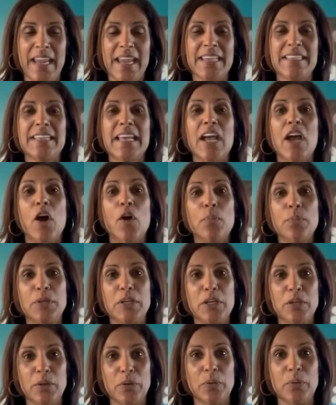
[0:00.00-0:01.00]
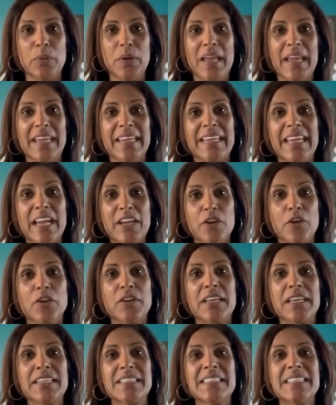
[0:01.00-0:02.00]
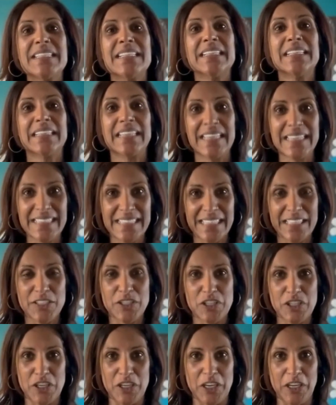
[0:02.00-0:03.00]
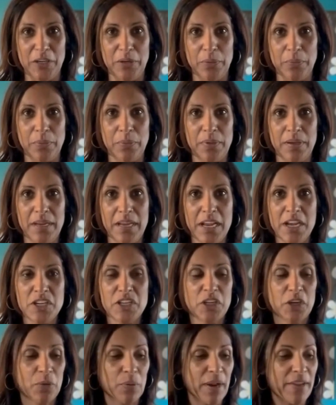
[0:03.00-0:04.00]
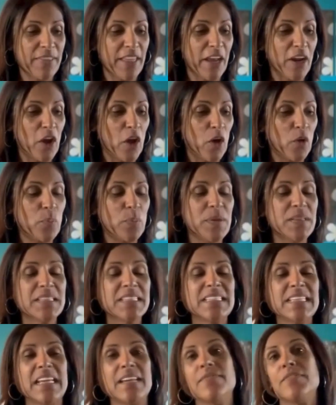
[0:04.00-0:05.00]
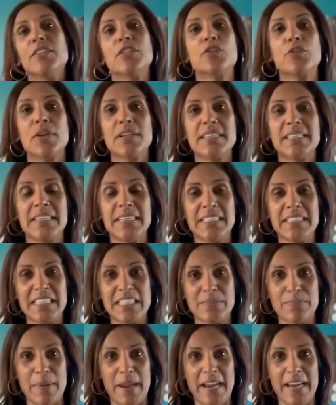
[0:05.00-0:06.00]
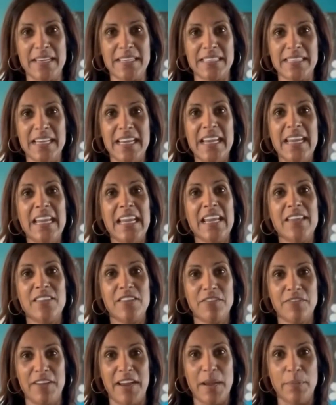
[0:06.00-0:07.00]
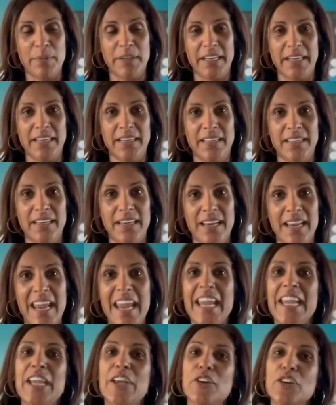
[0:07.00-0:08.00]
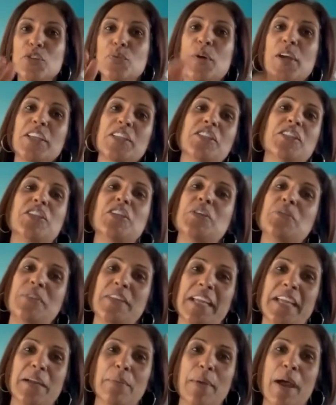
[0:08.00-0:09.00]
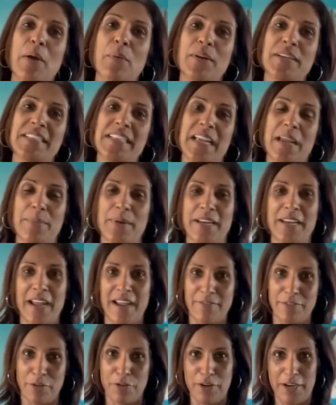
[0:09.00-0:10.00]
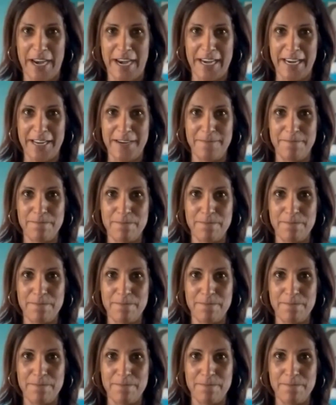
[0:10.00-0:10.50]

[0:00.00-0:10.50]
to help you get your kids to listen to you, to create that open, safe, and trusting space in the family. Here's what's unique about what Tammy and I've created.